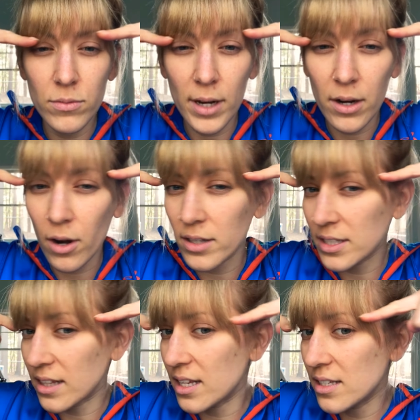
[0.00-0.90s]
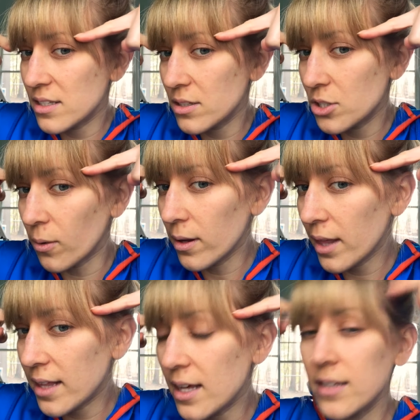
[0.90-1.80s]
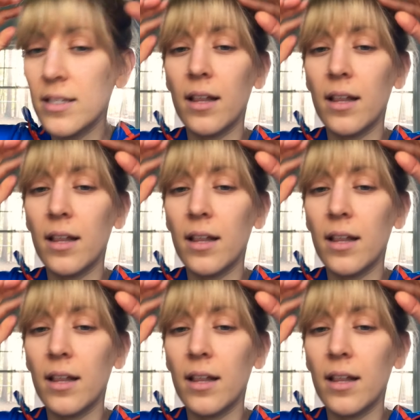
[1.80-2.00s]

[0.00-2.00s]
right across like this, short like this.